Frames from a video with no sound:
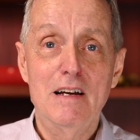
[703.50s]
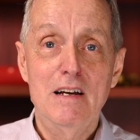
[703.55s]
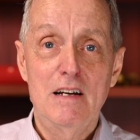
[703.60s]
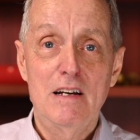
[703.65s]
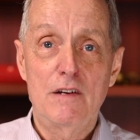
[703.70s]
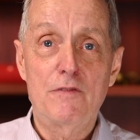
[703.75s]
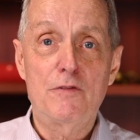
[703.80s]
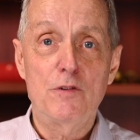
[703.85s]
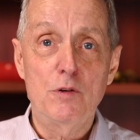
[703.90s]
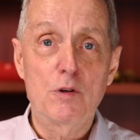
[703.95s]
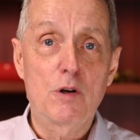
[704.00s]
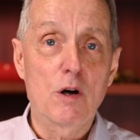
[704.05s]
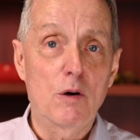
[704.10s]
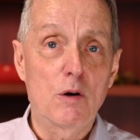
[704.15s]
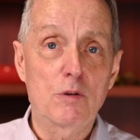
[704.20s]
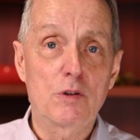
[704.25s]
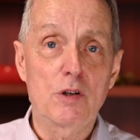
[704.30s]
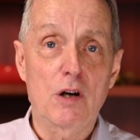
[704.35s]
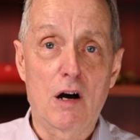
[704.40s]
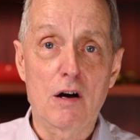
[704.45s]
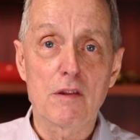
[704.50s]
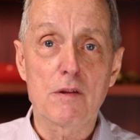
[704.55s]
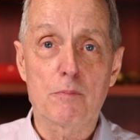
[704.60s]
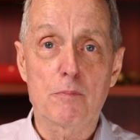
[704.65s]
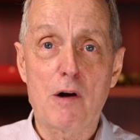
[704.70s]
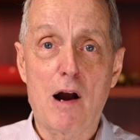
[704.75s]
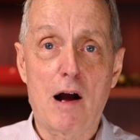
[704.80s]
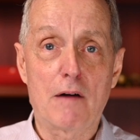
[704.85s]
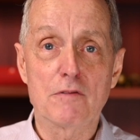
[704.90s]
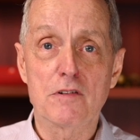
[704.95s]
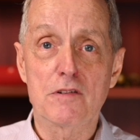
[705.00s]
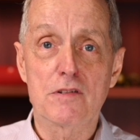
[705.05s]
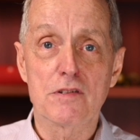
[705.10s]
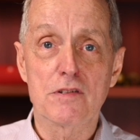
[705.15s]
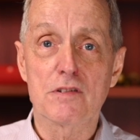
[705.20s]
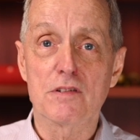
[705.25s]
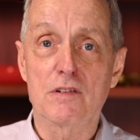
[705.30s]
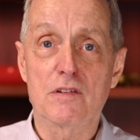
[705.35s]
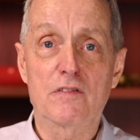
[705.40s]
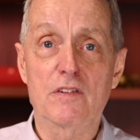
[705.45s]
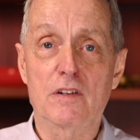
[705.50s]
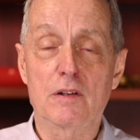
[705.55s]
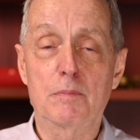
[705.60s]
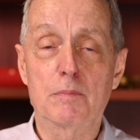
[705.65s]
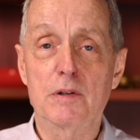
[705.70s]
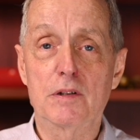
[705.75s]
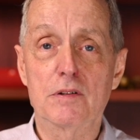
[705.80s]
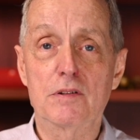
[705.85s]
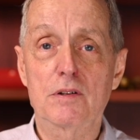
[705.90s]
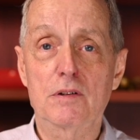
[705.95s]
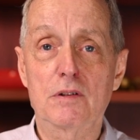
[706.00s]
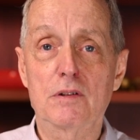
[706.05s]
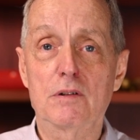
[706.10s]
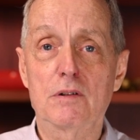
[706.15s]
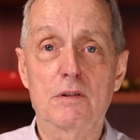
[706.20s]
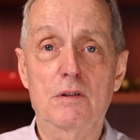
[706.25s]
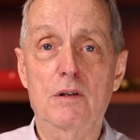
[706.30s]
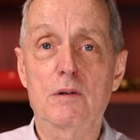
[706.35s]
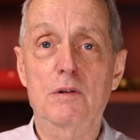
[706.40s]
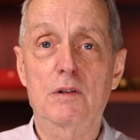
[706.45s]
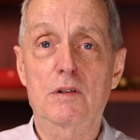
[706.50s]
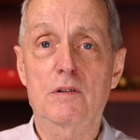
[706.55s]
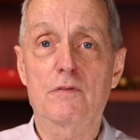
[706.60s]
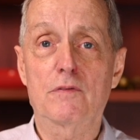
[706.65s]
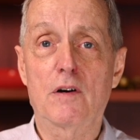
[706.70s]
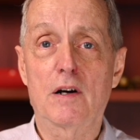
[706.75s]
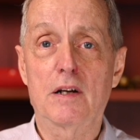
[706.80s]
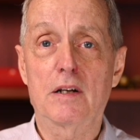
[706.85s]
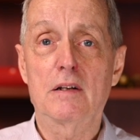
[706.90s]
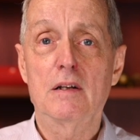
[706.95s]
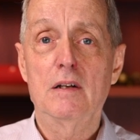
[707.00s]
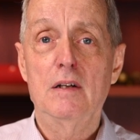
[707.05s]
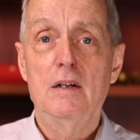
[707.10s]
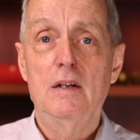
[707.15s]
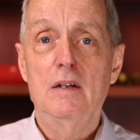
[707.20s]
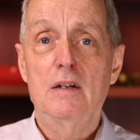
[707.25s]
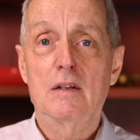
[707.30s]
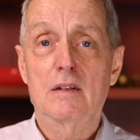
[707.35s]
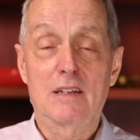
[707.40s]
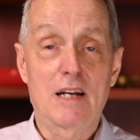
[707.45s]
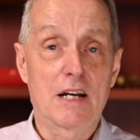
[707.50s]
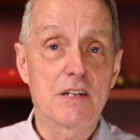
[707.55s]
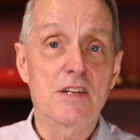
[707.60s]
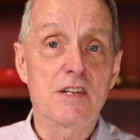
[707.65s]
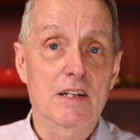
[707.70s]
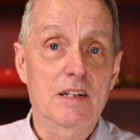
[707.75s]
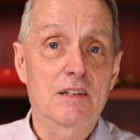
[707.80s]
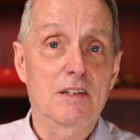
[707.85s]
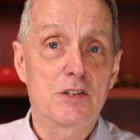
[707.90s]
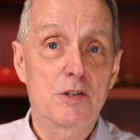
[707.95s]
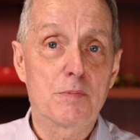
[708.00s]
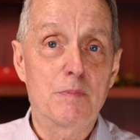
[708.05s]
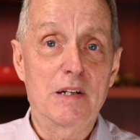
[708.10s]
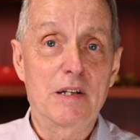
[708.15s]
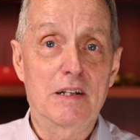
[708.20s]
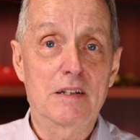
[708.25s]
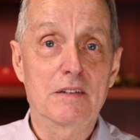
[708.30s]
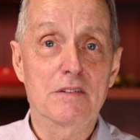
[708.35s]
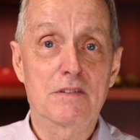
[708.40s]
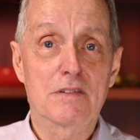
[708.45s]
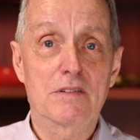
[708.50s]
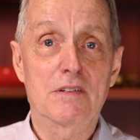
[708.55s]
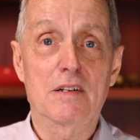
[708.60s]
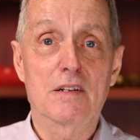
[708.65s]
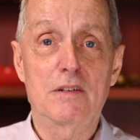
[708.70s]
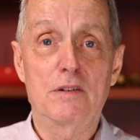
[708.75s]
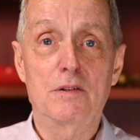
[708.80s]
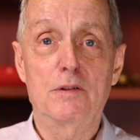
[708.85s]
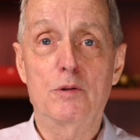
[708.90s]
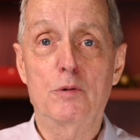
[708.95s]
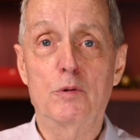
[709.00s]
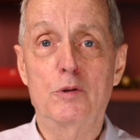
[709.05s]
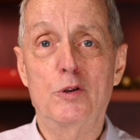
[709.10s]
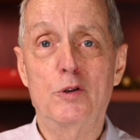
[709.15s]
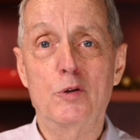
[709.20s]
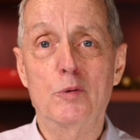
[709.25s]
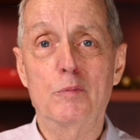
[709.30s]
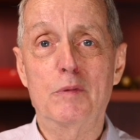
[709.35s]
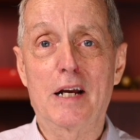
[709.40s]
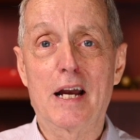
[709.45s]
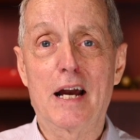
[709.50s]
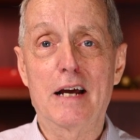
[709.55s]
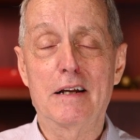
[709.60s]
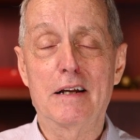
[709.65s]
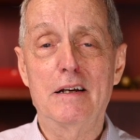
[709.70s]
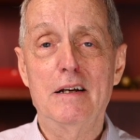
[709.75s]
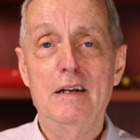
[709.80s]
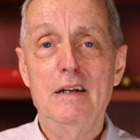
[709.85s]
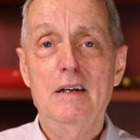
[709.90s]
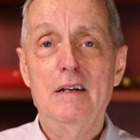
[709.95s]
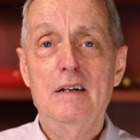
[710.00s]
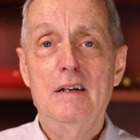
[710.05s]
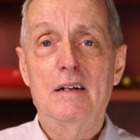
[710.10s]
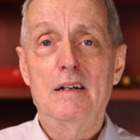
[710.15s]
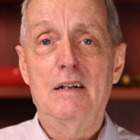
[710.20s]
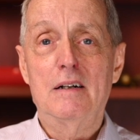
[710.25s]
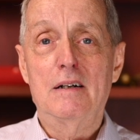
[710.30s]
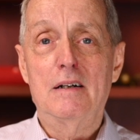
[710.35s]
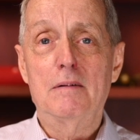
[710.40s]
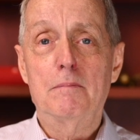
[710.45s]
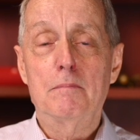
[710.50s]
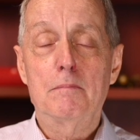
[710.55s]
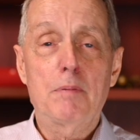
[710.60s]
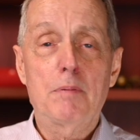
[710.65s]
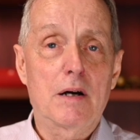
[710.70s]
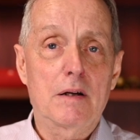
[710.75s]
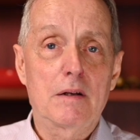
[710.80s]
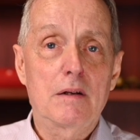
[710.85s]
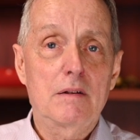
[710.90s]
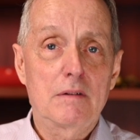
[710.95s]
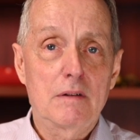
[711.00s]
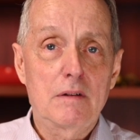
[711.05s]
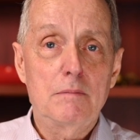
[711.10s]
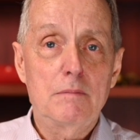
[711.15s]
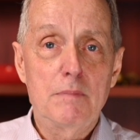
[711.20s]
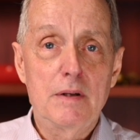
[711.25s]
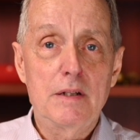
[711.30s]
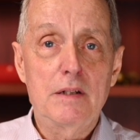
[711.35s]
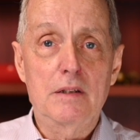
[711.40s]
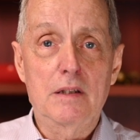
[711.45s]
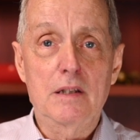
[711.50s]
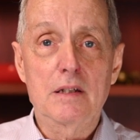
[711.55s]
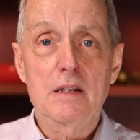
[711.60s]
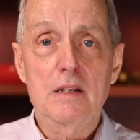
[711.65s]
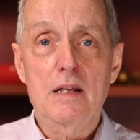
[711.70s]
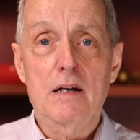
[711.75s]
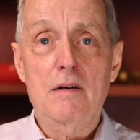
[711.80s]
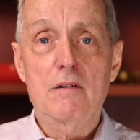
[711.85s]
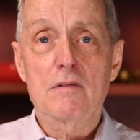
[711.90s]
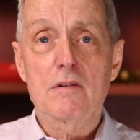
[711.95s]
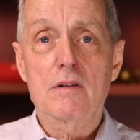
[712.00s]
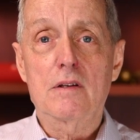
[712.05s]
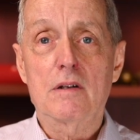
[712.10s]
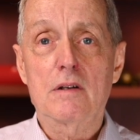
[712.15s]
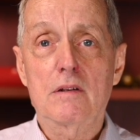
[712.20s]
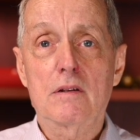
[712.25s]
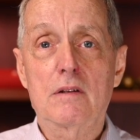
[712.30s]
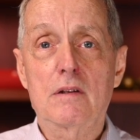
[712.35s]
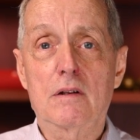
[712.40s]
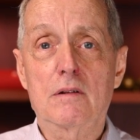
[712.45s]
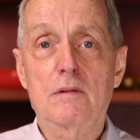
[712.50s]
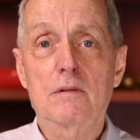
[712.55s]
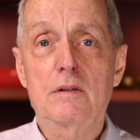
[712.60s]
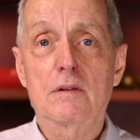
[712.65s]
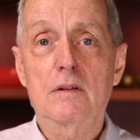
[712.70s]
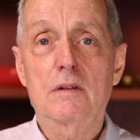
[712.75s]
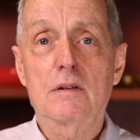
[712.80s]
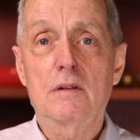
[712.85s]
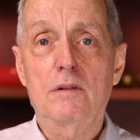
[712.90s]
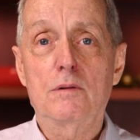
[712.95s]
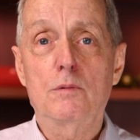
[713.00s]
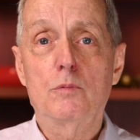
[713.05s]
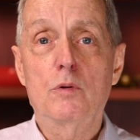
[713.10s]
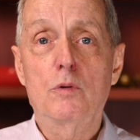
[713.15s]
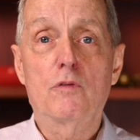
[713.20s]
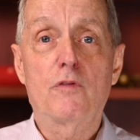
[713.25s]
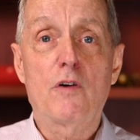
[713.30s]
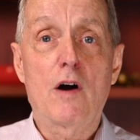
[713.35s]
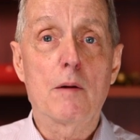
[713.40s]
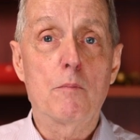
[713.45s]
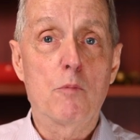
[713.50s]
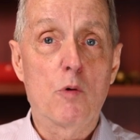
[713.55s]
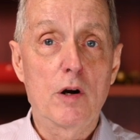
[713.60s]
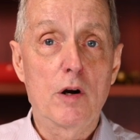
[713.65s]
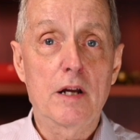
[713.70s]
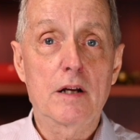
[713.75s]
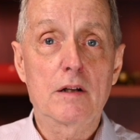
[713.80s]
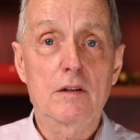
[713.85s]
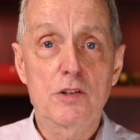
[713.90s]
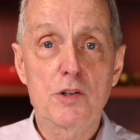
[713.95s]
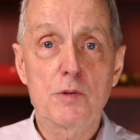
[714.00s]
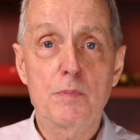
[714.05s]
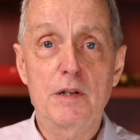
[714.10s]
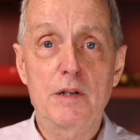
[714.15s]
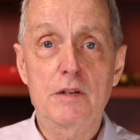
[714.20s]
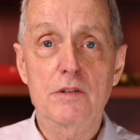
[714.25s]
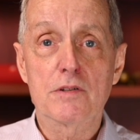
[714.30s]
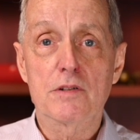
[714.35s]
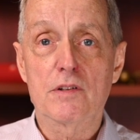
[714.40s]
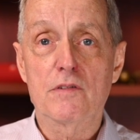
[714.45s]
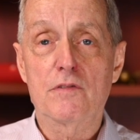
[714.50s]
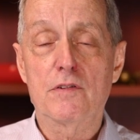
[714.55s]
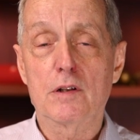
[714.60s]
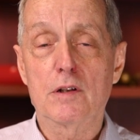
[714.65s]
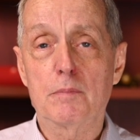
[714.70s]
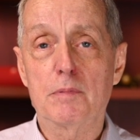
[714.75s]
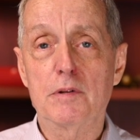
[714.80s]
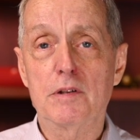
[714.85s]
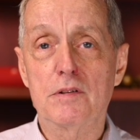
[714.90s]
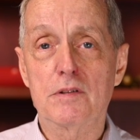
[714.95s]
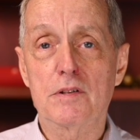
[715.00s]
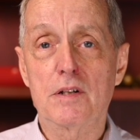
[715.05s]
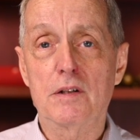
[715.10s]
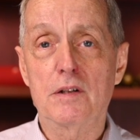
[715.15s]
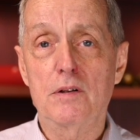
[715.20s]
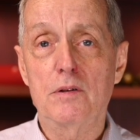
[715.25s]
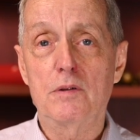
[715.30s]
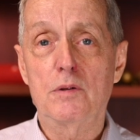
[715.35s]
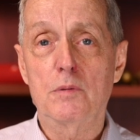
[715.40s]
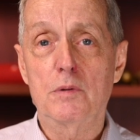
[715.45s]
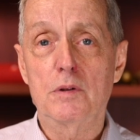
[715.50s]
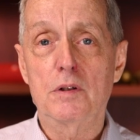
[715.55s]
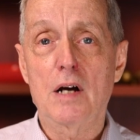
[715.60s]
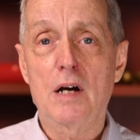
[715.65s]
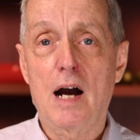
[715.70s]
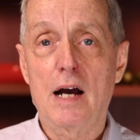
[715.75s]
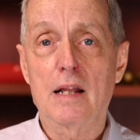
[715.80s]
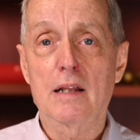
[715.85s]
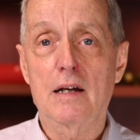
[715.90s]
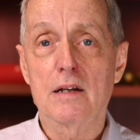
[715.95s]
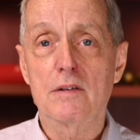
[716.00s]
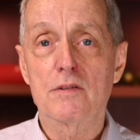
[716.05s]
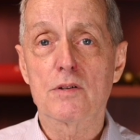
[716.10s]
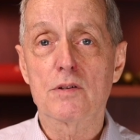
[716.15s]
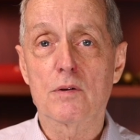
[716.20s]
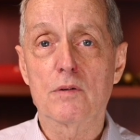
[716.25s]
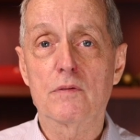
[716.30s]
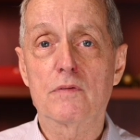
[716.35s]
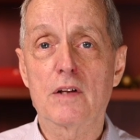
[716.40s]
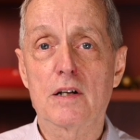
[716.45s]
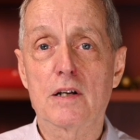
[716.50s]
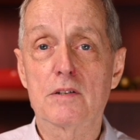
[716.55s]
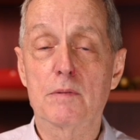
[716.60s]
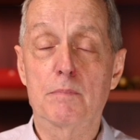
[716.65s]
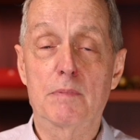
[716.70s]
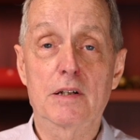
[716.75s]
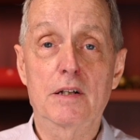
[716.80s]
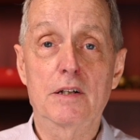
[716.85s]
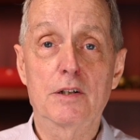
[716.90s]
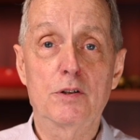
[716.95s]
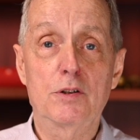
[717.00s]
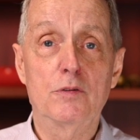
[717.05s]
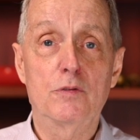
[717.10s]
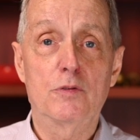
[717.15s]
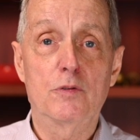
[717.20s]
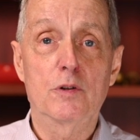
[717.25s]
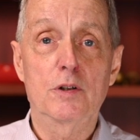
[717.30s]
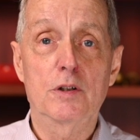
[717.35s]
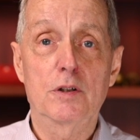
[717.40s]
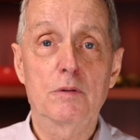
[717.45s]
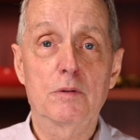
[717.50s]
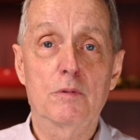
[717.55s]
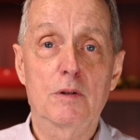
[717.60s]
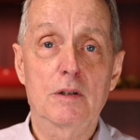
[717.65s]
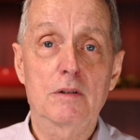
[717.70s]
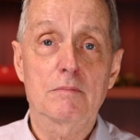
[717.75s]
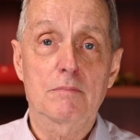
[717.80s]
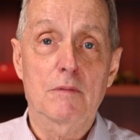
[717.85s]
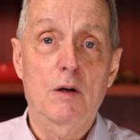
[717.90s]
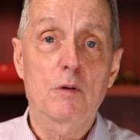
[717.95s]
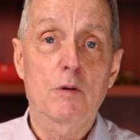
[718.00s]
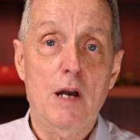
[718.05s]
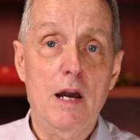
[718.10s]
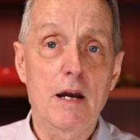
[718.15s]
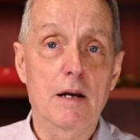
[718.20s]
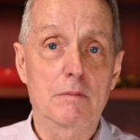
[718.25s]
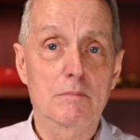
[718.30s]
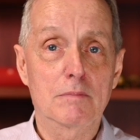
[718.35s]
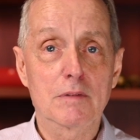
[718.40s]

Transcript: If you go to other provinces in the Philippines, you're going to find less English speakers than you do in Dumaguete. But admittedly, you will find more English speakers in the Philippines than you do in Thailand. So if that's a big issue for you, well, okay.